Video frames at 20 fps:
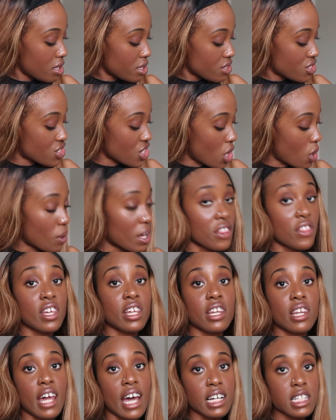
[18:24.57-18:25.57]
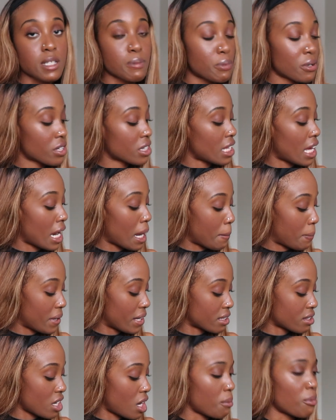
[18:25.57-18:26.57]
So the next book that I
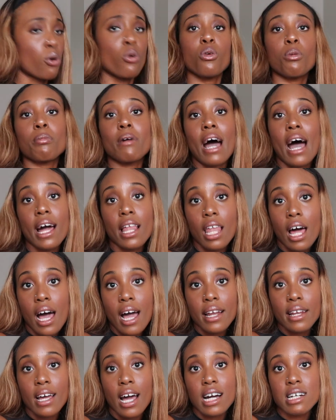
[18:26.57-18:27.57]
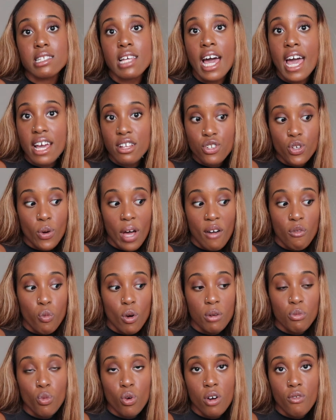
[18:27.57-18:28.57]
picked up, oh, I lied, guys. I do have
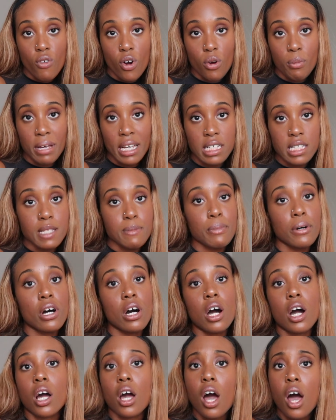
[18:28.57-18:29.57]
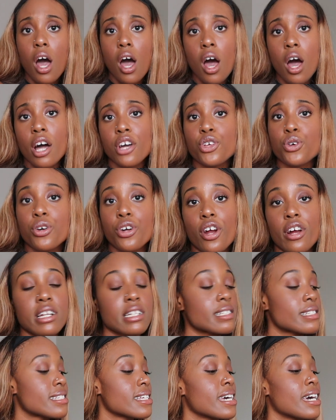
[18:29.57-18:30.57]
one more romance book. You can
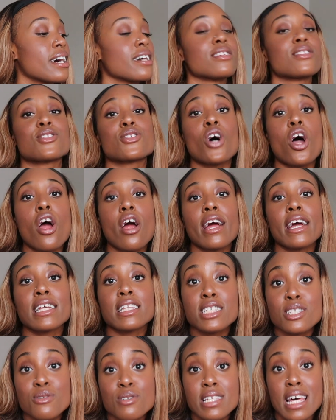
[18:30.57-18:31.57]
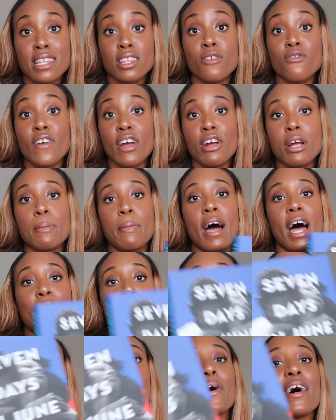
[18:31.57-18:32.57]
already see it. Sorry, this was at the very
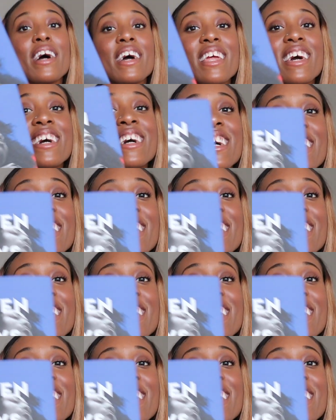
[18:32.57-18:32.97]
bottom, but